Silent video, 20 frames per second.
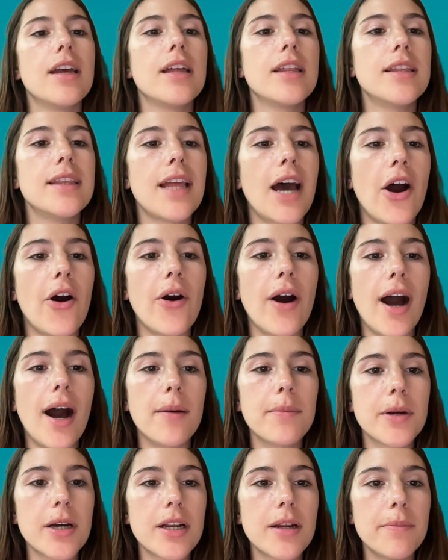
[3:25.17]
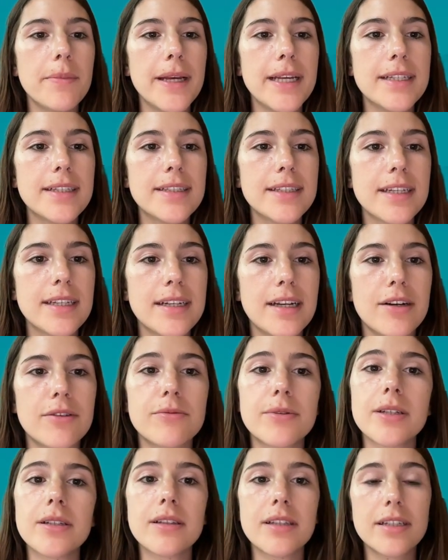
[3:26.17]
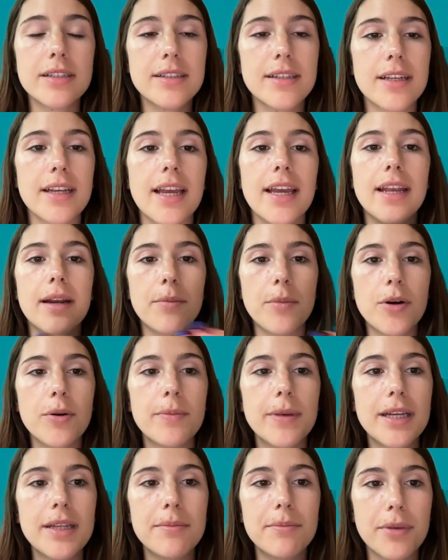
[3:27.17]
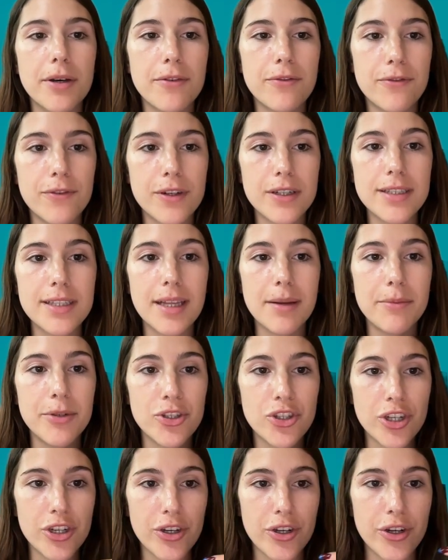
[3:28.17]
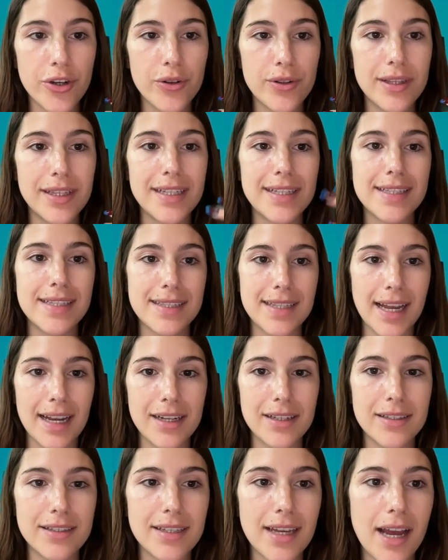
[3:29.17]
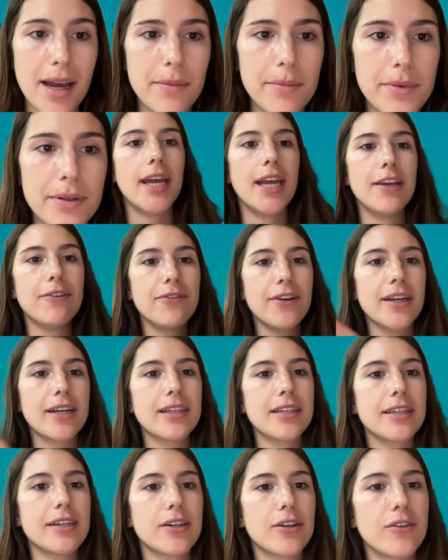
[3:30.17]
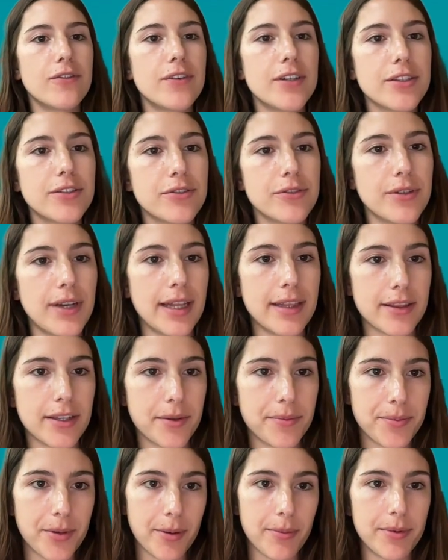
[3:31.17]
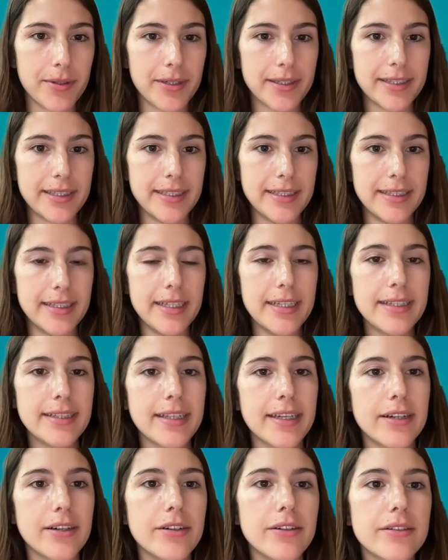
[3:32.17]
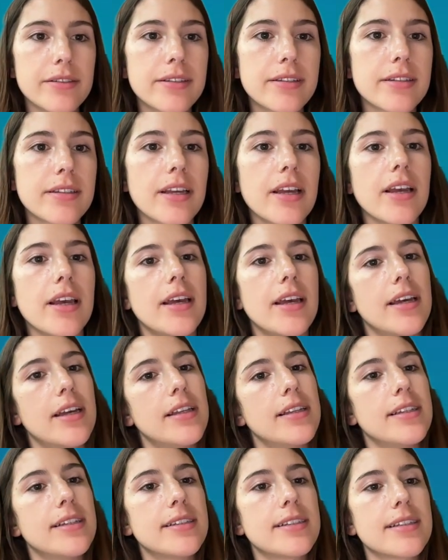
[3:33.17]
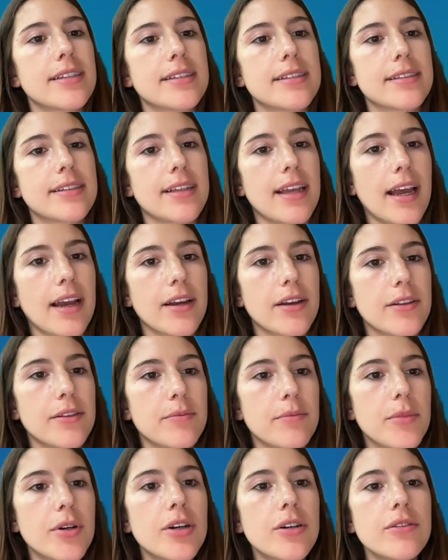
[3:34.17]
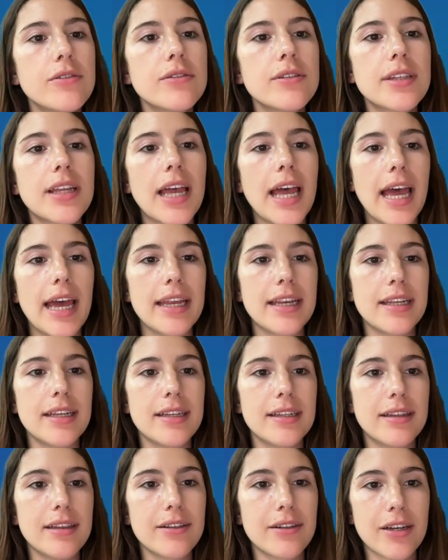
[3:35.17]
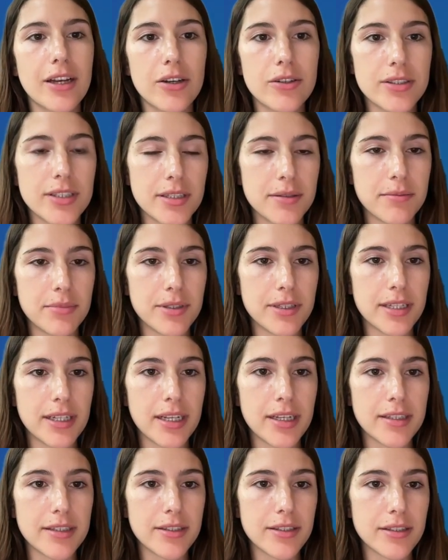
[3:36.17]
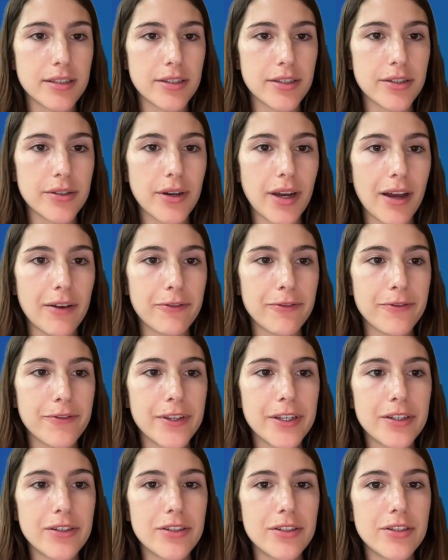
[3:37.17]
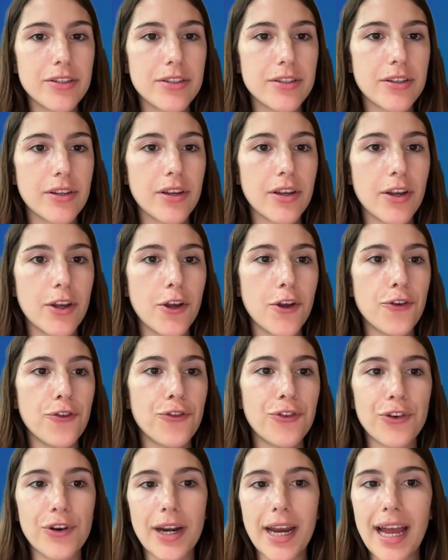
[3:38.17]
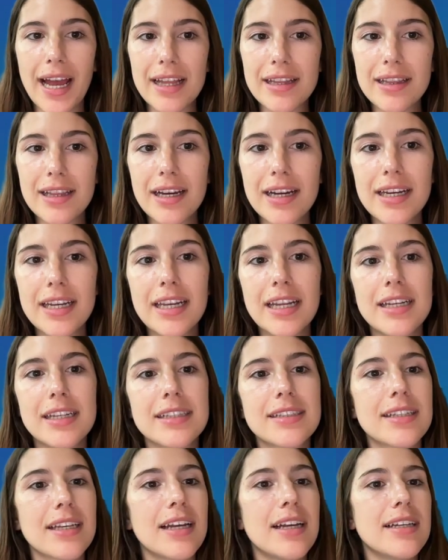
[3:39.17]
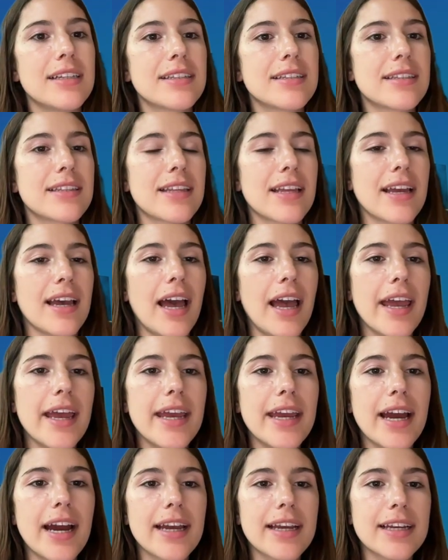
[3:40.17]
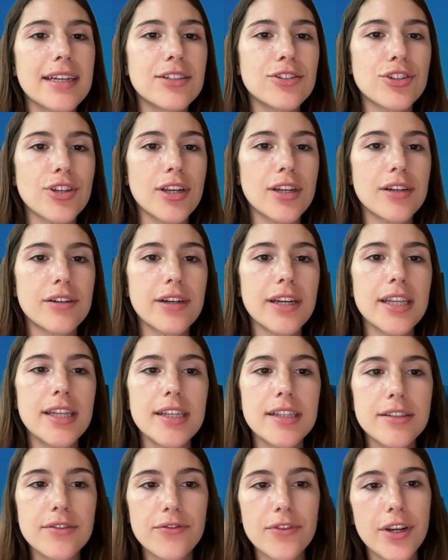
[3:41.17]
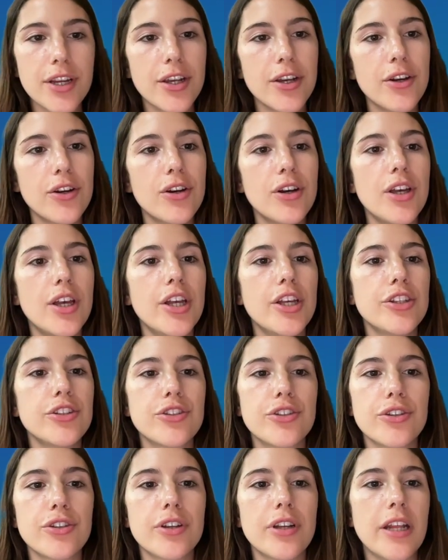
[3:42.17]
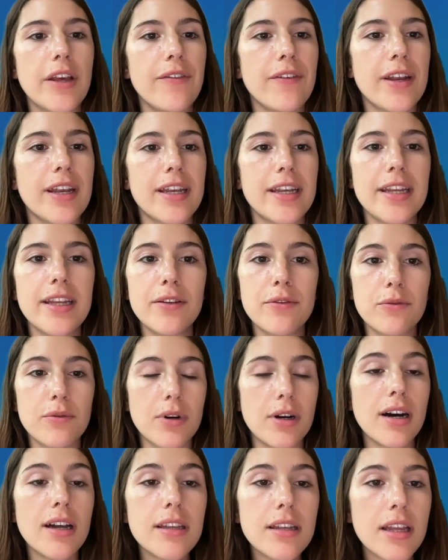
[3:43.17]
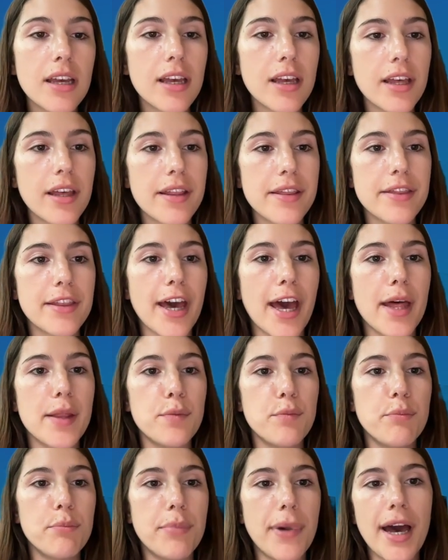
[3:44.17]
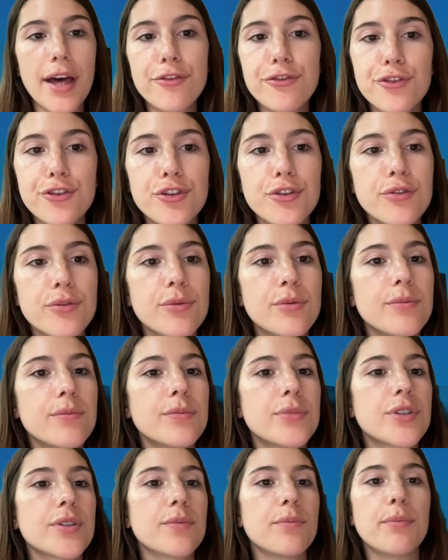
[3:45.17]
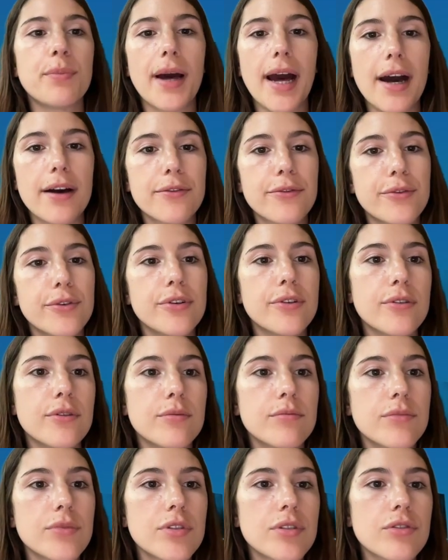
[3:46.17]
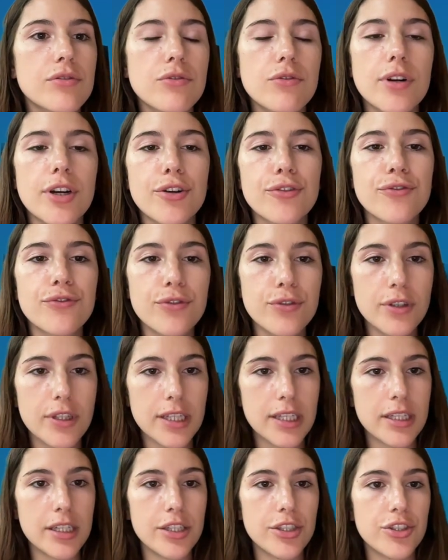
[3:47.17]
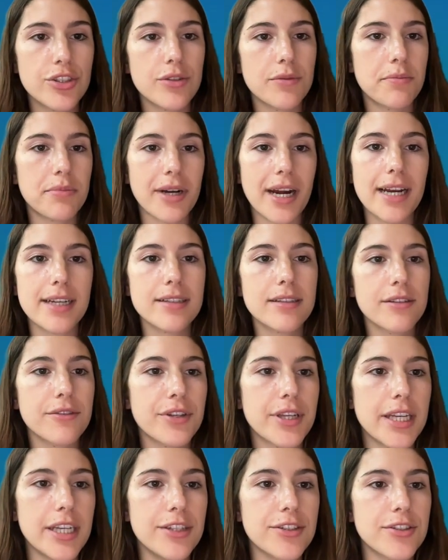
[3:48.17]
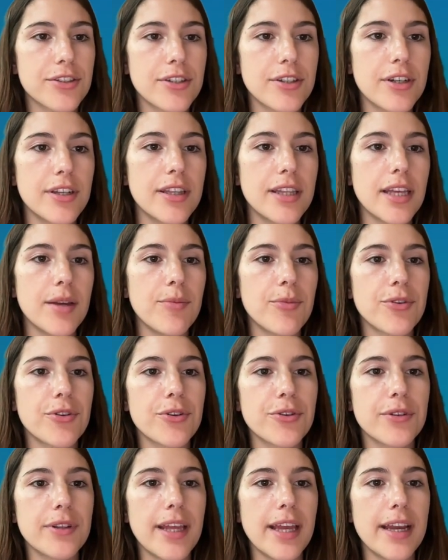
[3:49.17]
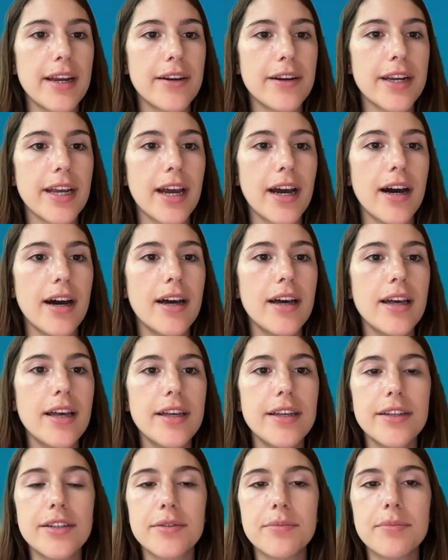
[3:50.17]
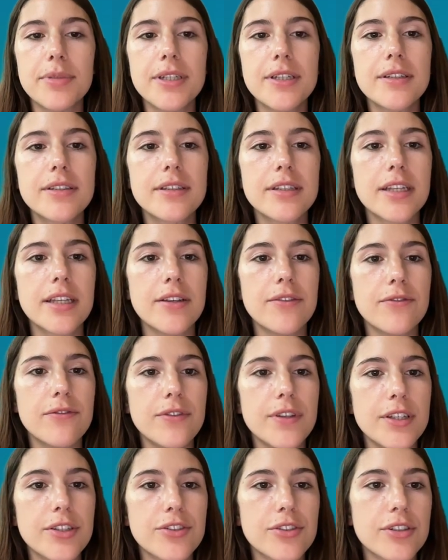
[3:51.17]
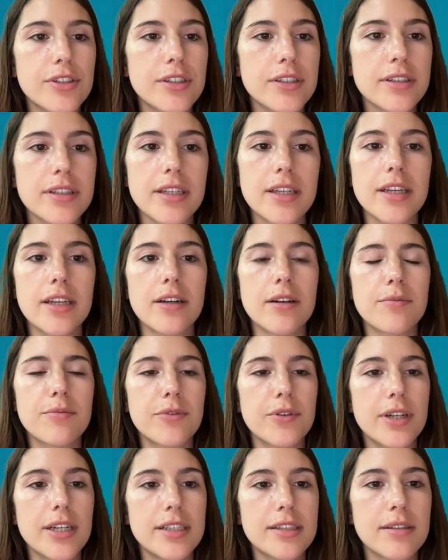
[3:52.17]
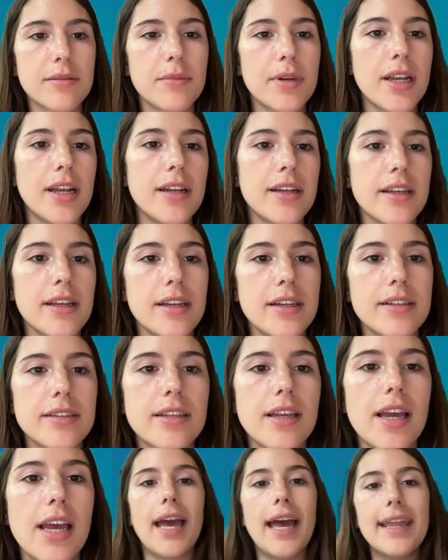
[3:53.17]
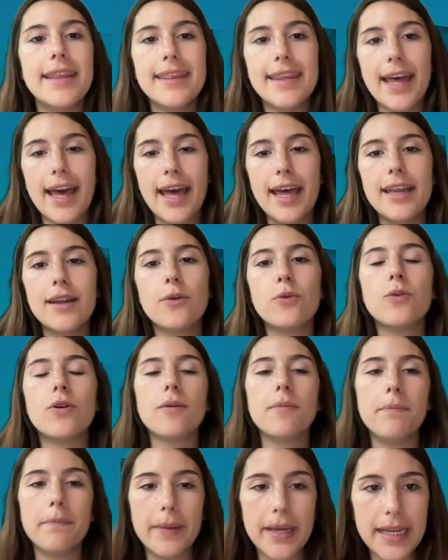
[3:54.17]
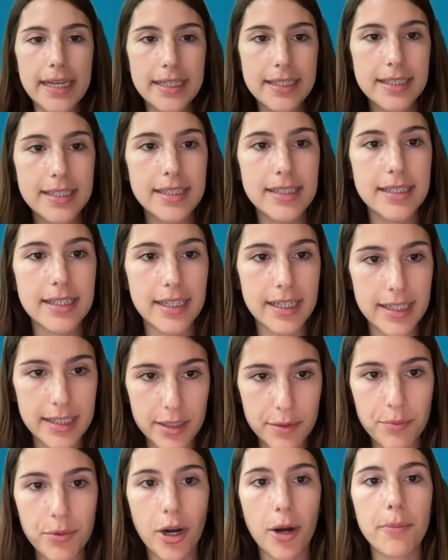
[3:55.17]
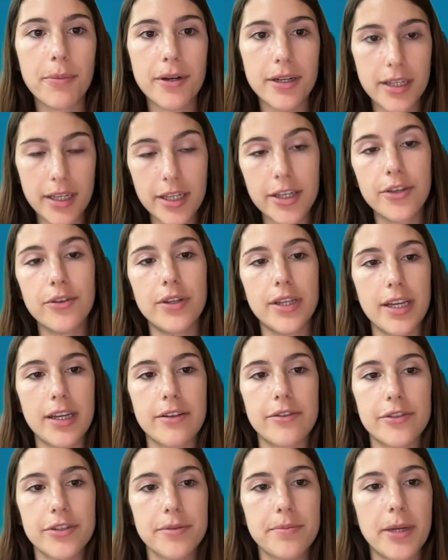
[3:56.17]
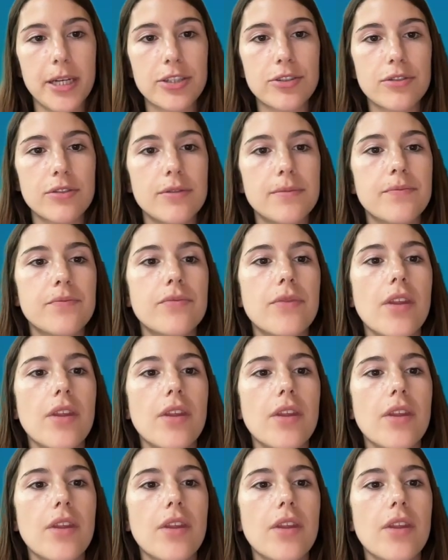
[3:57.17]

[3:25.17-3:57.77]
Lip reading: Now, I'm gonna paste in a real listing in a moment, but first let me show you the second tab. If I click over to enter property details, this is the second mode, and look how simple it is. You have fields for headline, and it says the AI can generate this for you, so you don't even need one. Then bedrooms, bathrooms, square footage, price, location, neighborhood area, your build, key features, key upgrades, amenities, and then what makes this property unique or special.